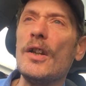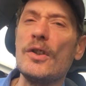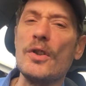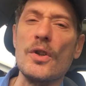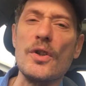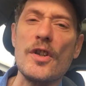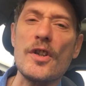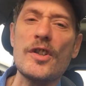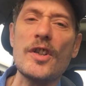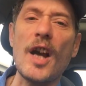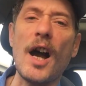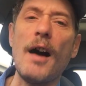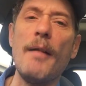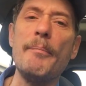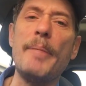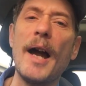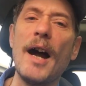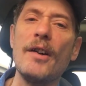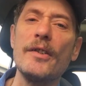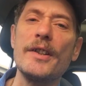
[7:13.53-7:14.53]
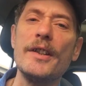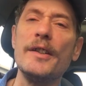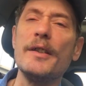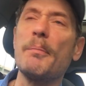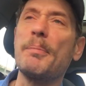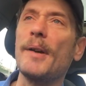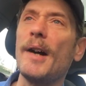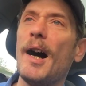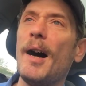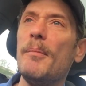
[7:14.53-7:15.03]
you're just compounding the
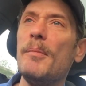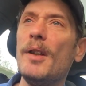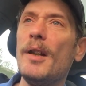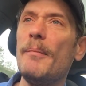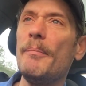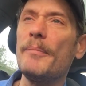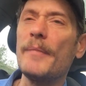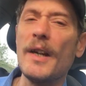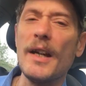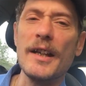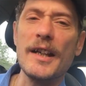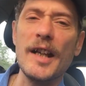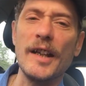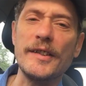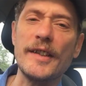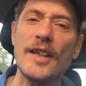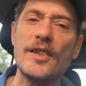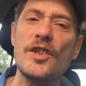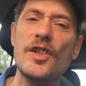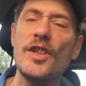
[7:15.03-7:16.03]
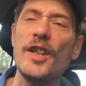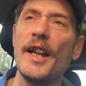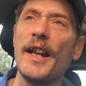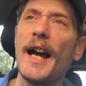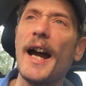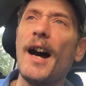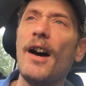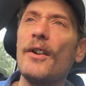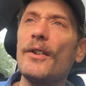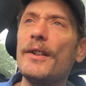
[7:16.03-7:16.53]
problem. Cut that shit
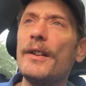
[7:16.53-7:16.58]
out.